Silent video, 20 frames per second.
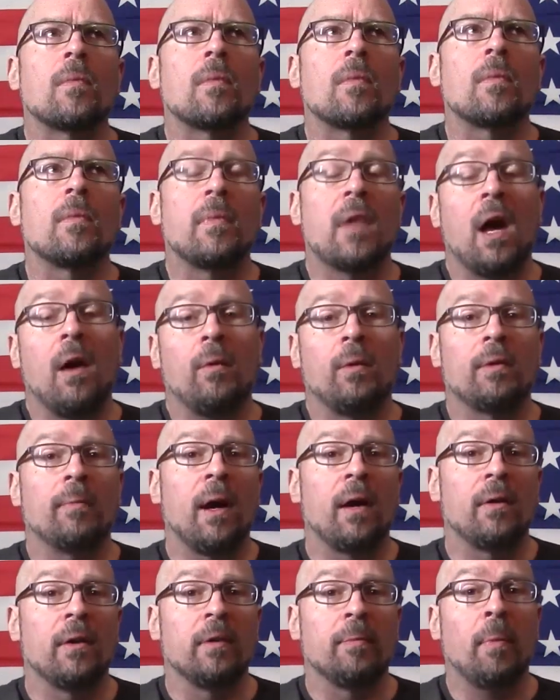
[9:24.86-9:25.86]
That was
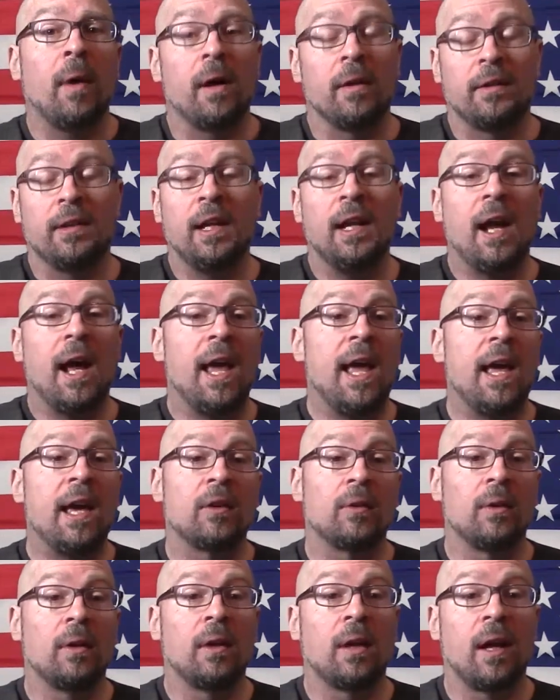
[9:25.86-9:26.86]
my response. Did I
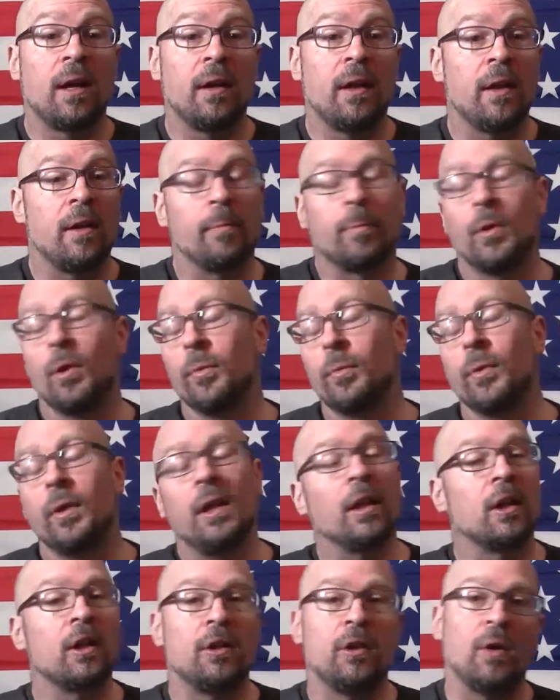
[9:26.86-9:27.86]
handle a lot of that
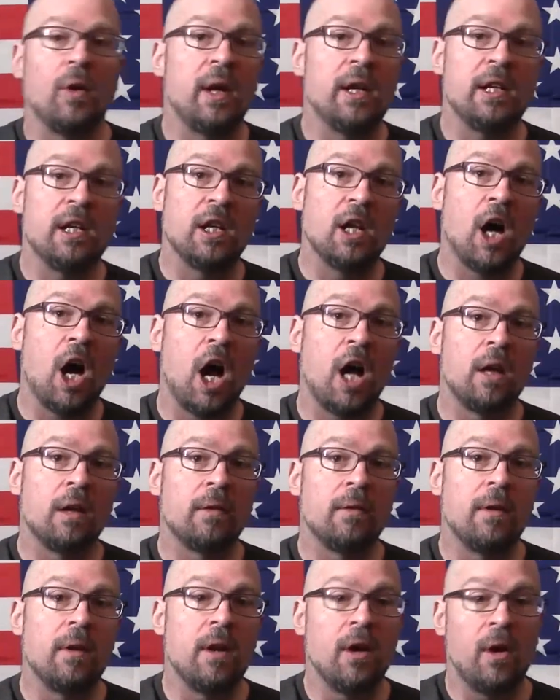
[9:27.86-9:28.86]
appropriately? No, I did not.
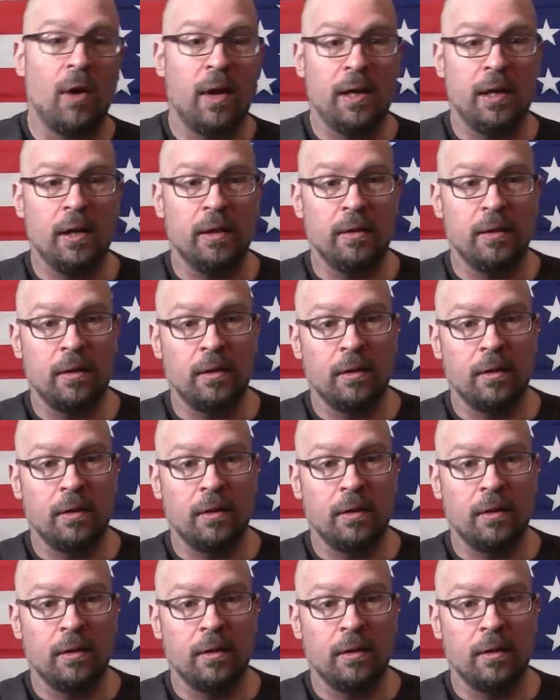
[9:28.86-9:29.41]
No, I didn't.